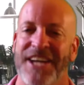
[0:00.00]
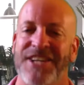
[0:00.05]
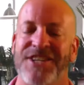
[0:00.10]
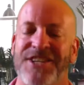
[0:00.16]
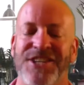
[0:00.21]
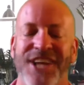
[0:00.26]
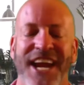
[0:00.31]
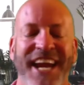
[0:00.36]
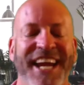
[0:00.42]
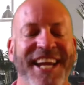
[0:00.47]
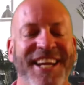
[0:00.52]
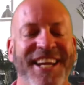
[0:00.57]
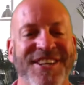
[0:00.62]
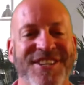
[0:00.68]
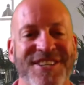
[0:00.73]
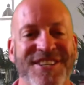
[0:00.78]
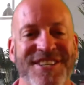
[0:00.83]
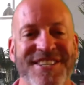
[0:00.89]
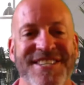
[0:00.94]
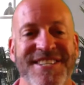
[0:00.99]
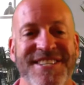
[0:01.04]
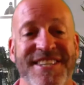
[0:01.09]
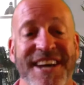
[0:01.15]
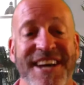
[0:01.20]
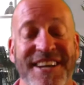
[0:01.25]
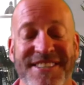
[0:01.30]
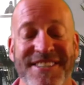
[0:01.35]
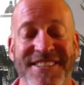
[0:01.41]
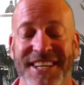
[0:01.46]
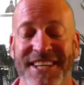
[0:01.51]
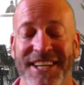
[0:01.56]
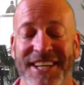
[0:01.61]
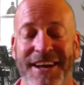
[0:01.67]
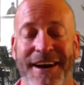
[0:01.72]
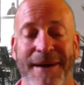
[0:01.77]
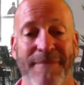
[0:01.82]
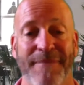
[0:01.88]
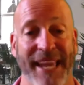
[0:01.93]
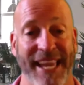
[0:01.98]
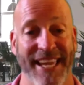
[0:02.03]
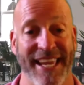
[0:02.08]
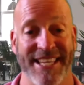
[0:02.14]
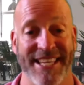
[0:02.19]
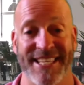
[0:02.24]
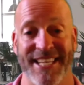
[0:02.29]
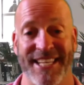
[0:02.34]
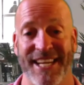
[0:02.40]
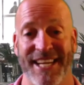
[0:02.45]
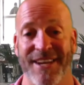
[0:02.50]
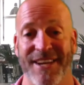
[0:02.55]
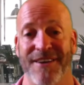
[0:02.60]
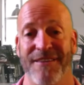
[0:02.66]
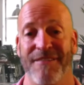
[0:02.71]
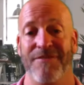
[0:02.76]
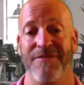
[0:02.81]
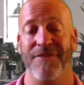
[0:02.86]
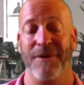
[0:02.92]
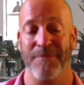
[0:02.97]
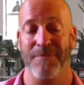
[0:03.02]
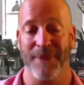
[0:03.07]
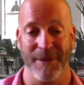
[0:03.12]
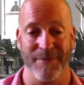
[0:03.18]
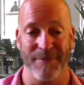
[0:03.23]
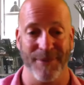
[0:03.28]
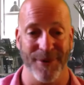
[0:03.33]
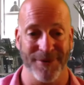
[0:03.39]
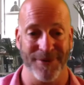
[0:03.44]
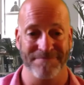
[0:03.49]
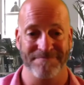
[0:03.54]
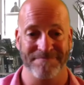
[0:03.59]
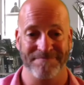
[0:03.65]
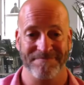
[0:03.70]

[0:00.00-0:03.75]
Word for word: Change doesn't come easy for people.